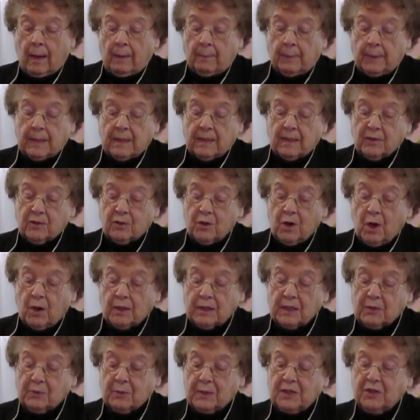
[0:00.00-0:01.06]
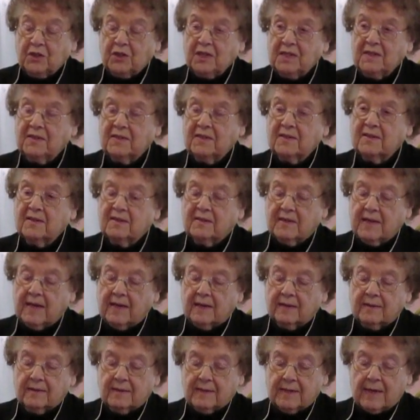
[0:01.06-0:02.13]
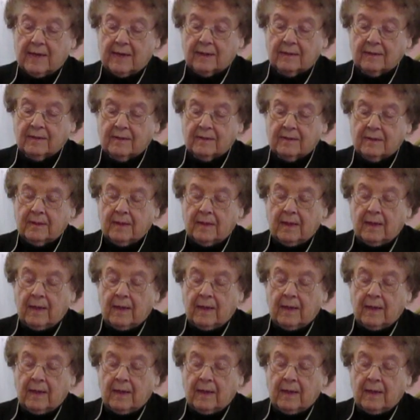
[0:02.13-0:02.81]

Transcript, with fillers: Because notice what Jesus says next.